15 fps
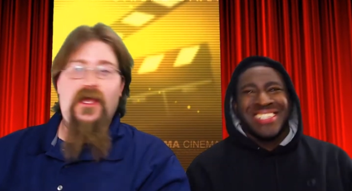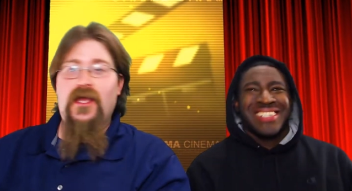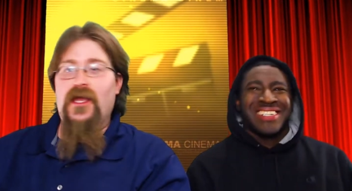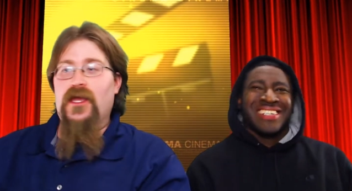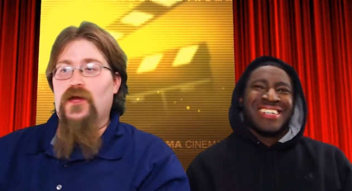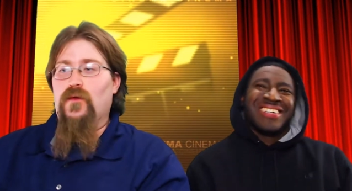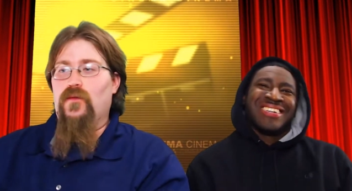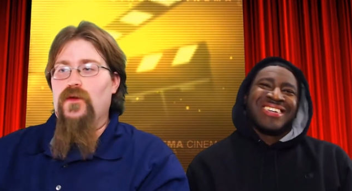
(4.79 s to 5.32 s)

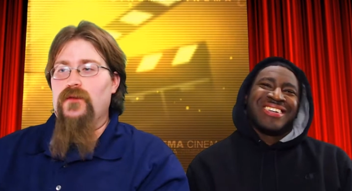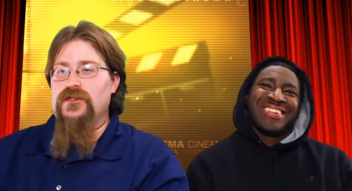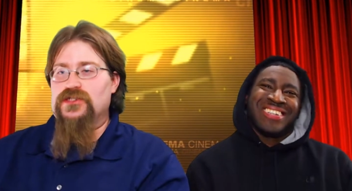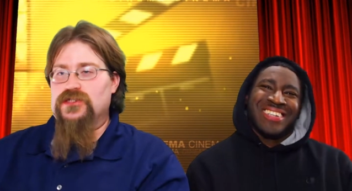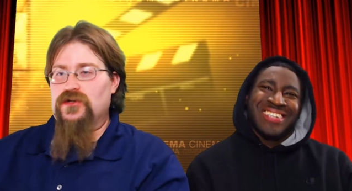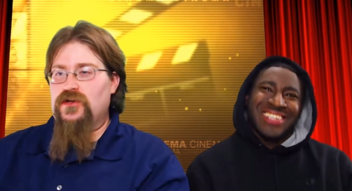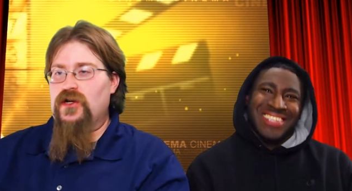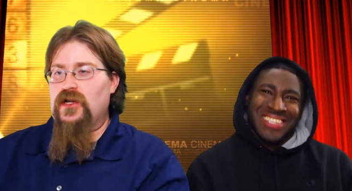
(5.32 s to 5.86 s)
Speaker 1: When we started
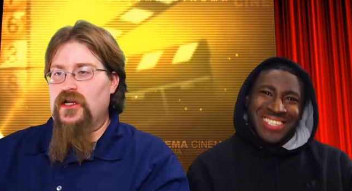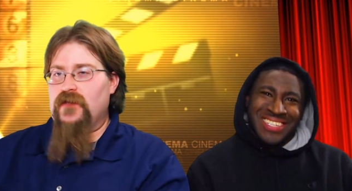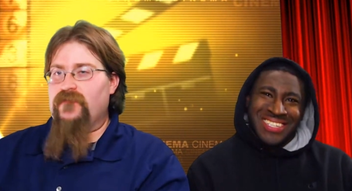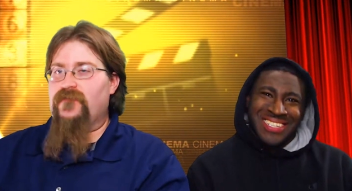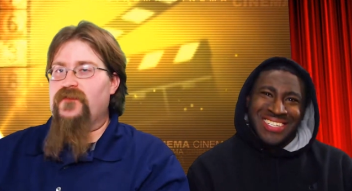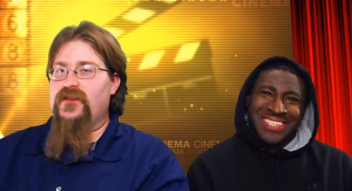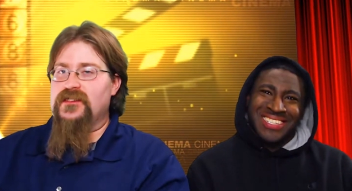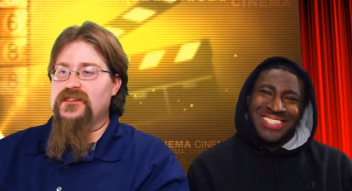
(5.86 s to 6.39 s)
off
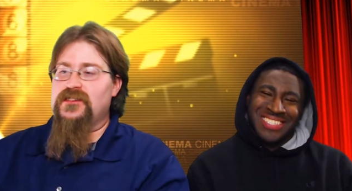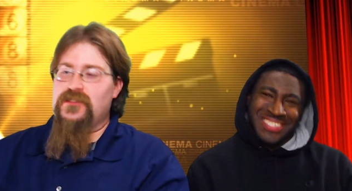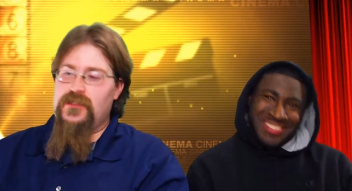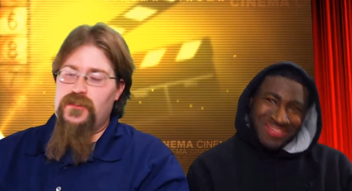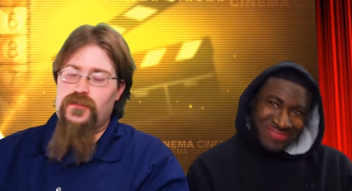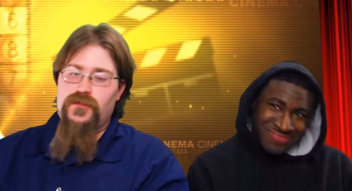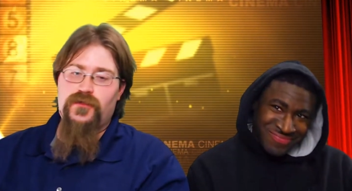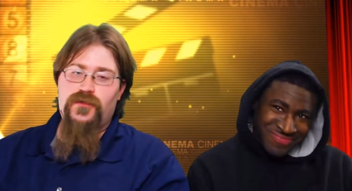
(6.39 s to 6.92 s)
this
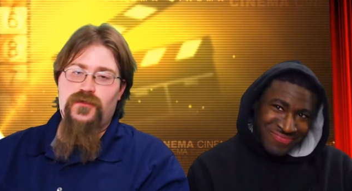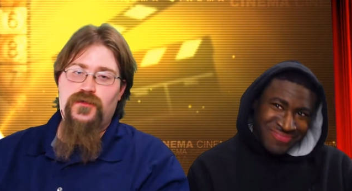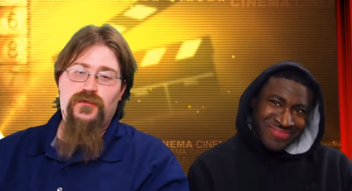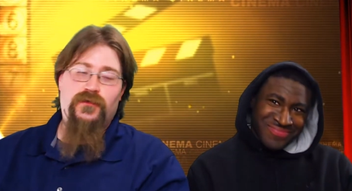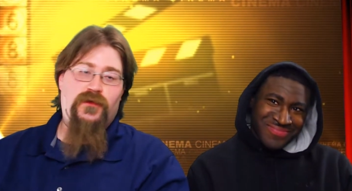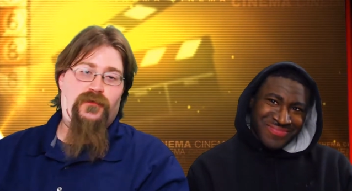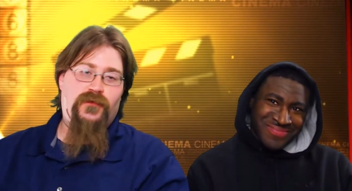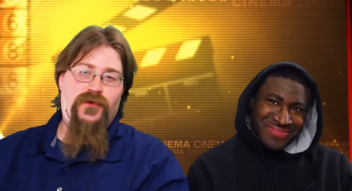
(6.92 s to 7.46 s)
year doing our
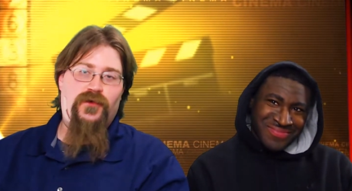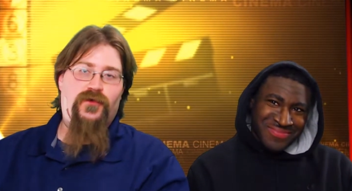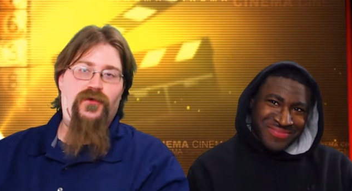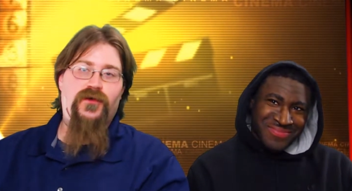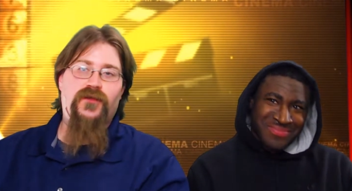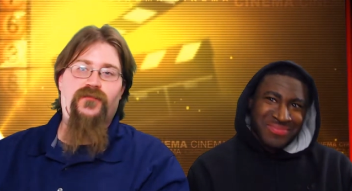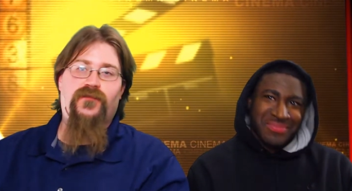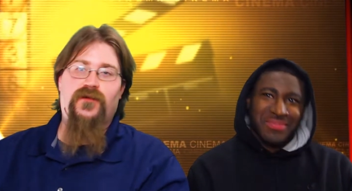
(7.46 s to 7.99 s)
recording for
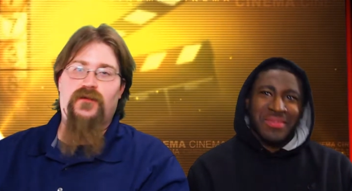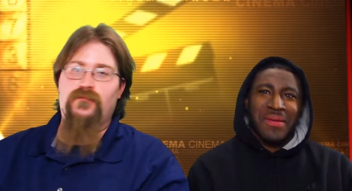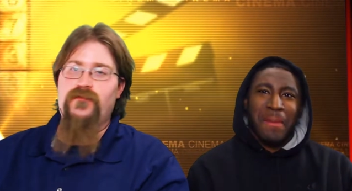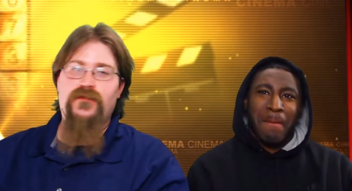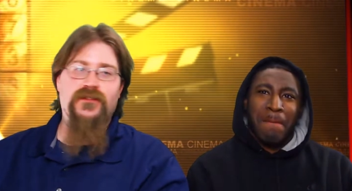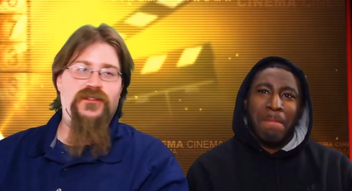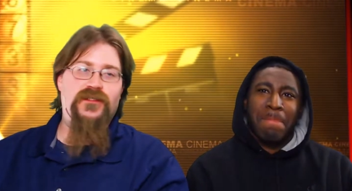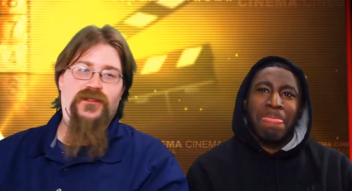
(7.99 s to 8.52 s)
our movies and
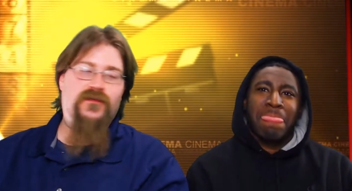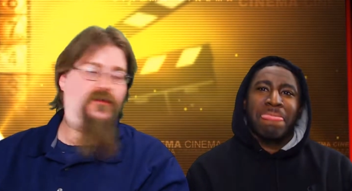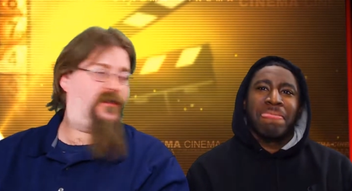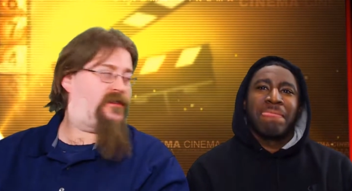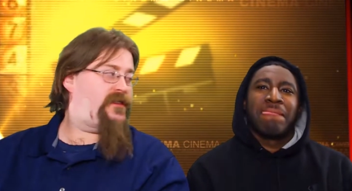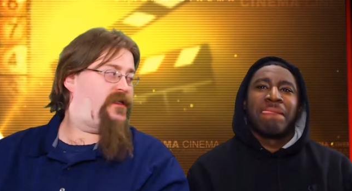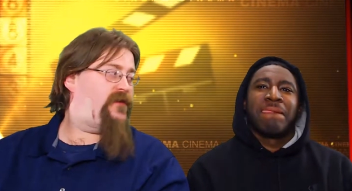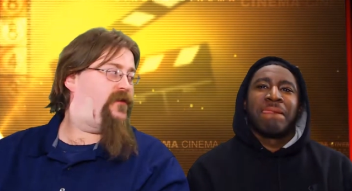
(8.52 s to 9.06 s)
all that stuff,
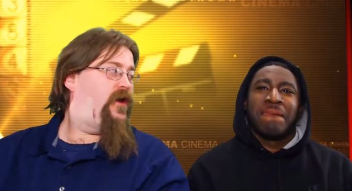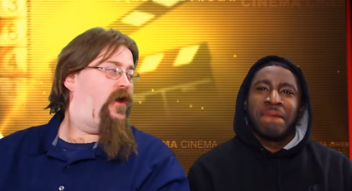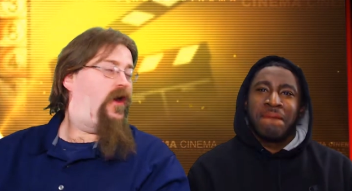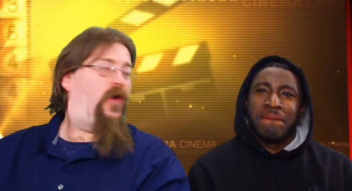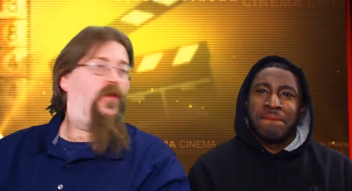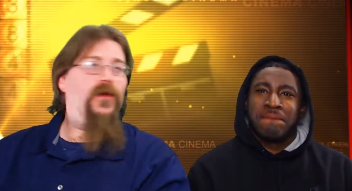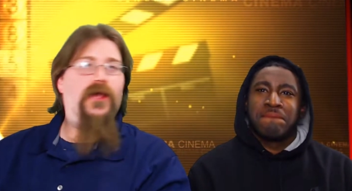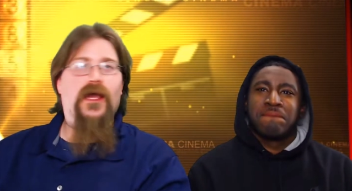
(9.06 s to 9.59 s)
yeah. we
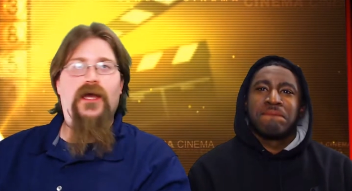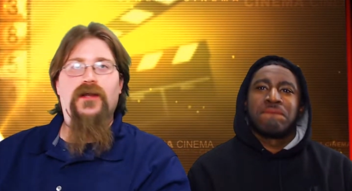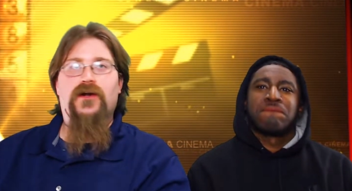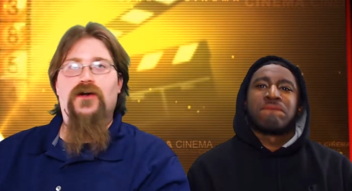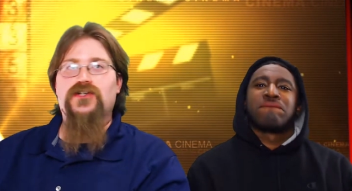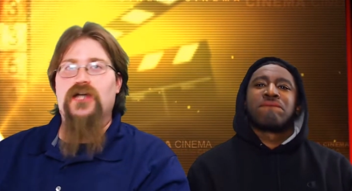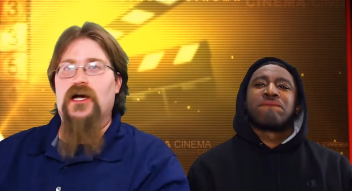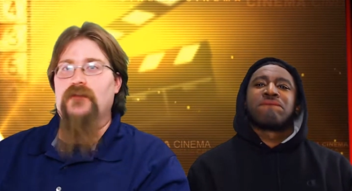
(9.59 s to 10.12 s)
had our
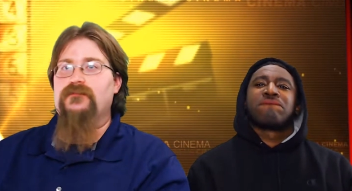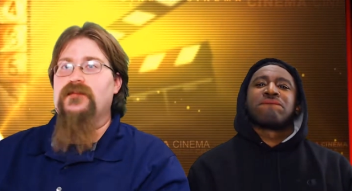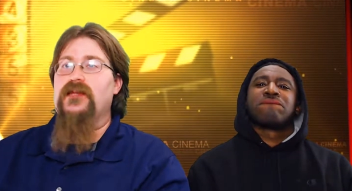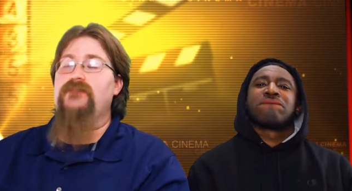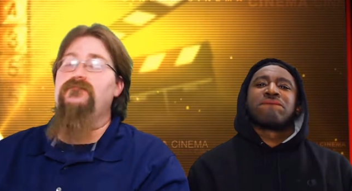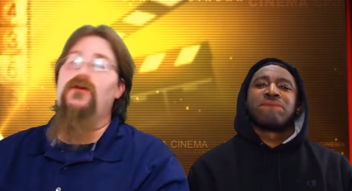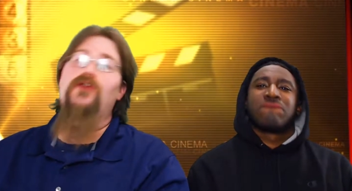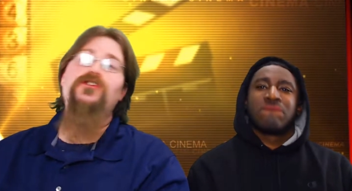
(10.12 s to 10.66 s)
top ten
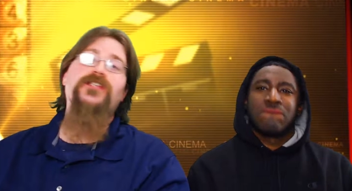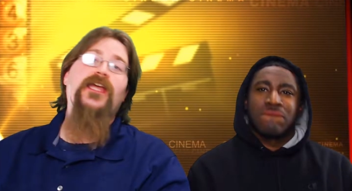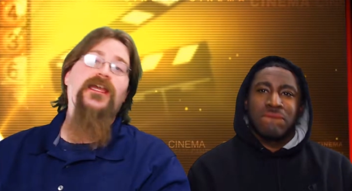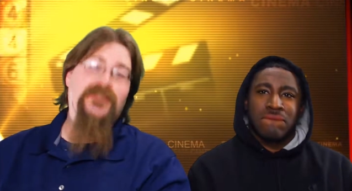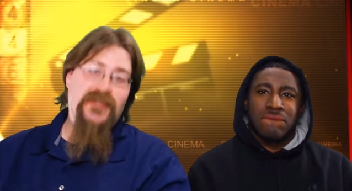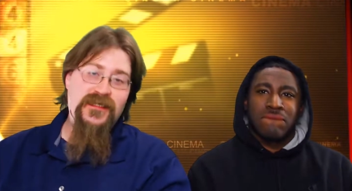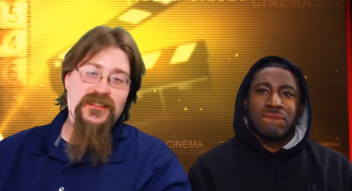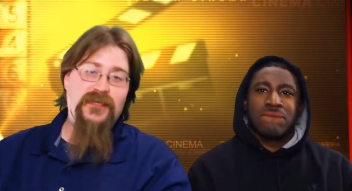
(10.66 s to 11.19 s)
most
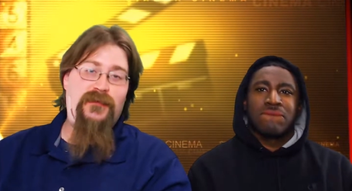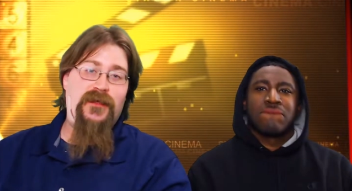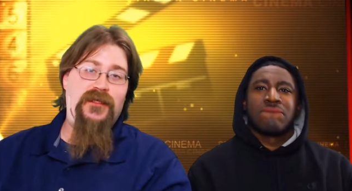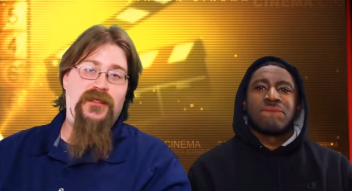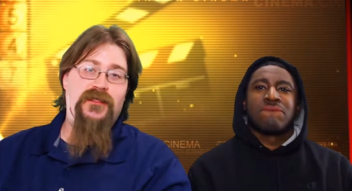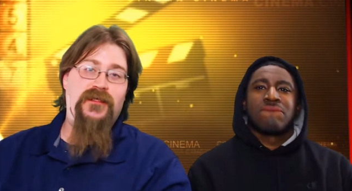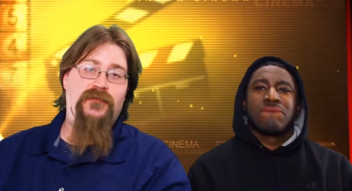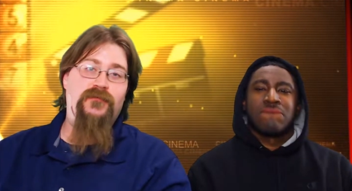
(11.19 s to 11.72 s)
anticipated
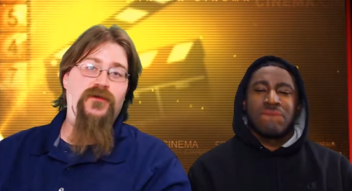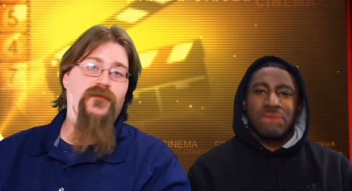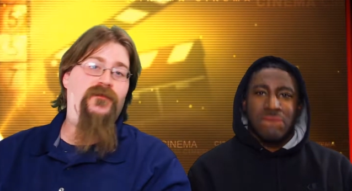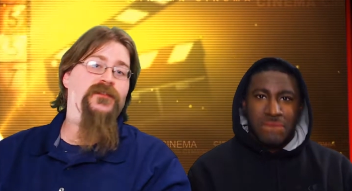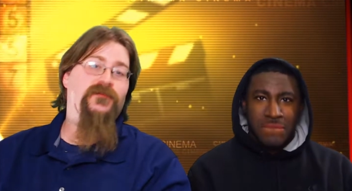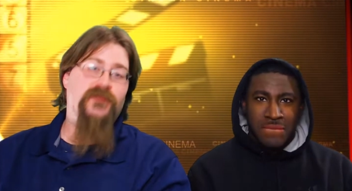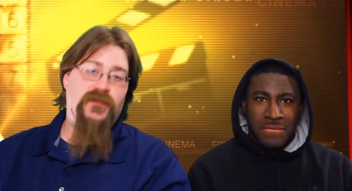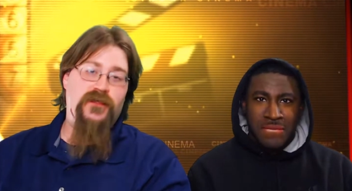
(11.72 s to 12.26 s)
movies of the
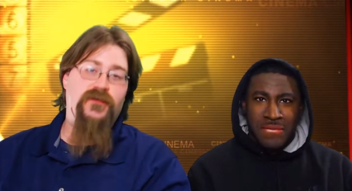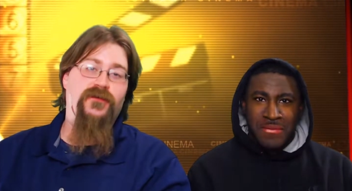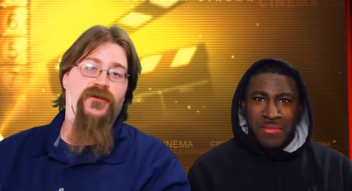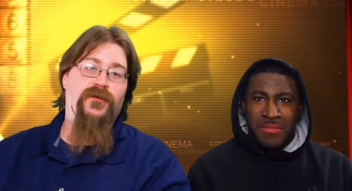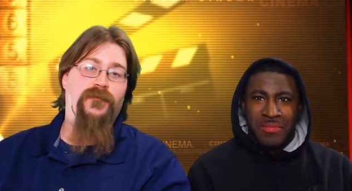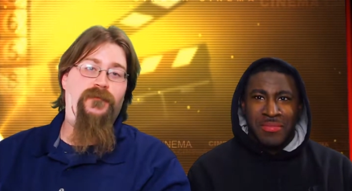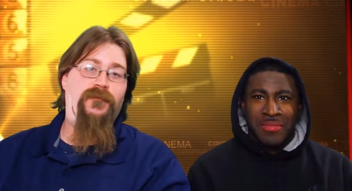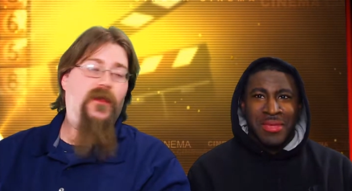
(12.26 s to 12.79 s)
year.
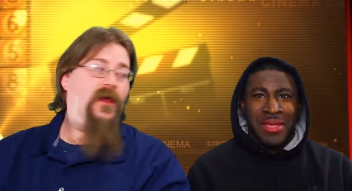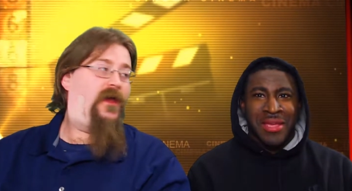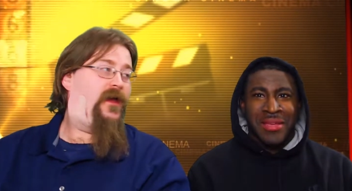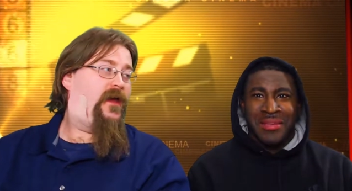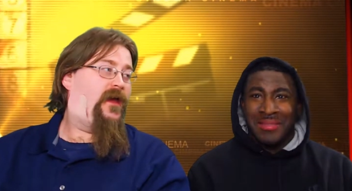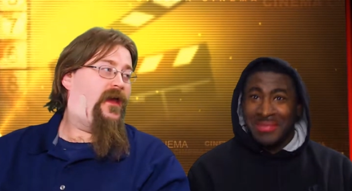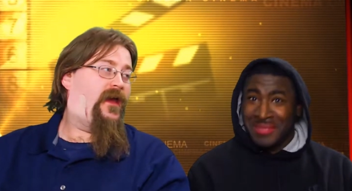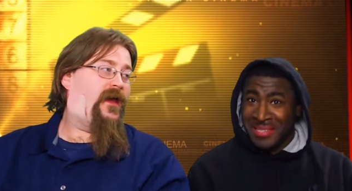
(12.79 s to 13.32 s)
Yeah.
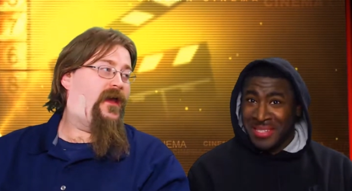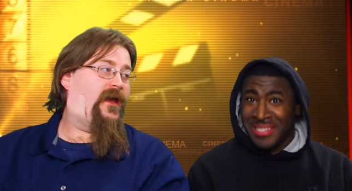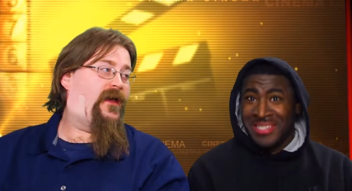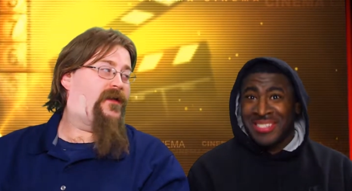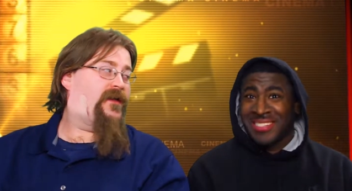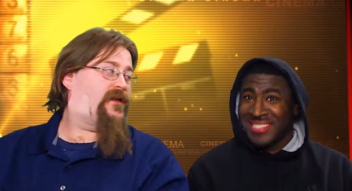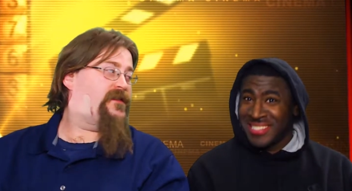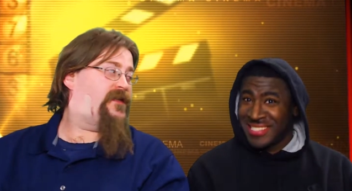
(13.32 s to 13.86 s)
And I can
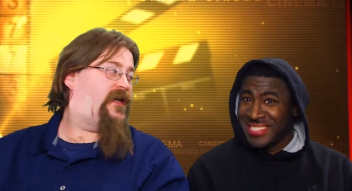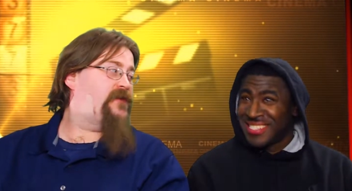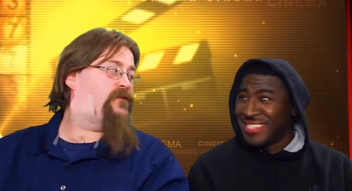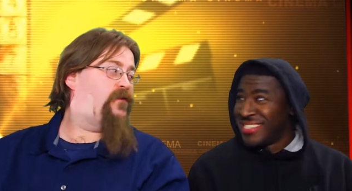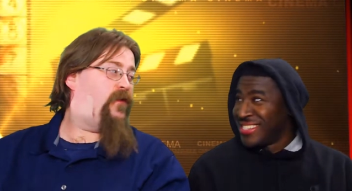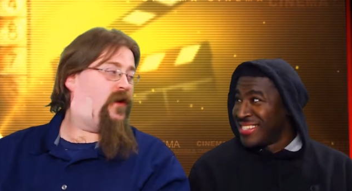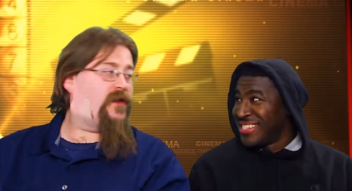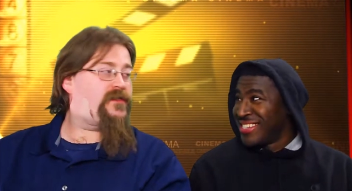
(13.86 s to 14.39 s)
say, as we
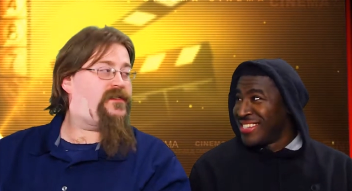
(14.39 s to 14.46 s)
watched these